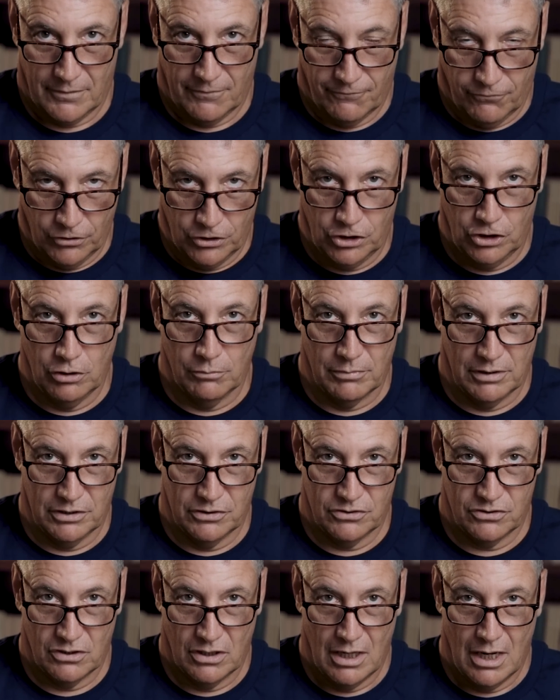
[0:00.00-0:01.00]
for
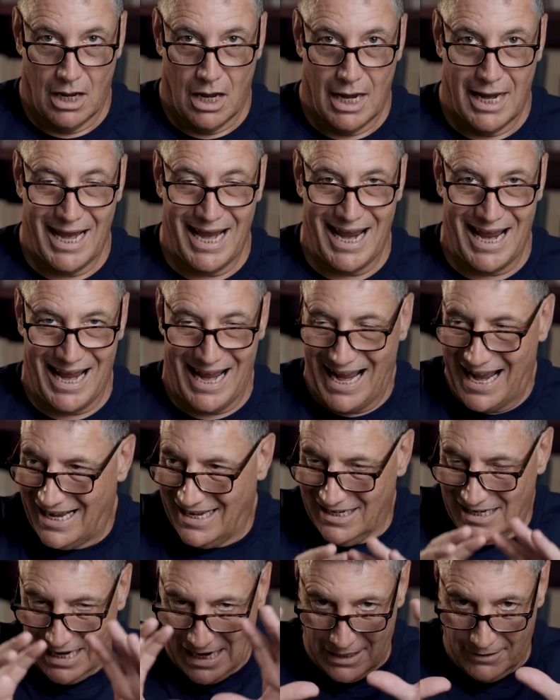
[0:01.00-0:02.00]
humans
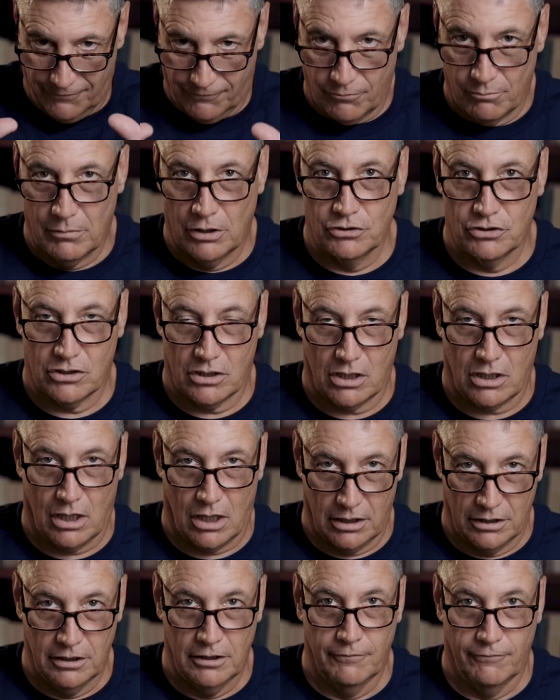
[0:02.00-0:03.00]
and, and for most
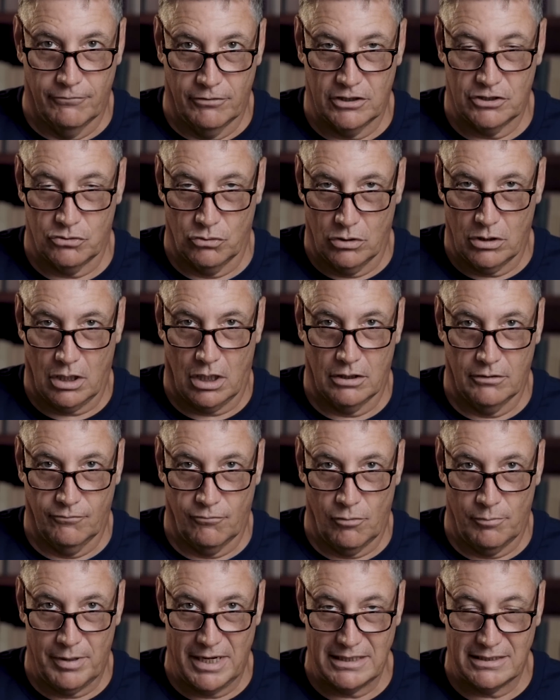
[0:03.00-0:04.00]
carnivorous or
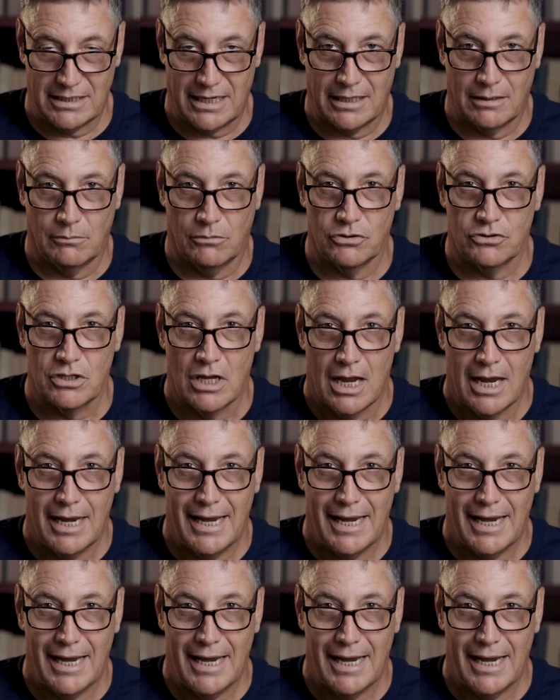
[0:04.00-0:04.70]
carnivore based animals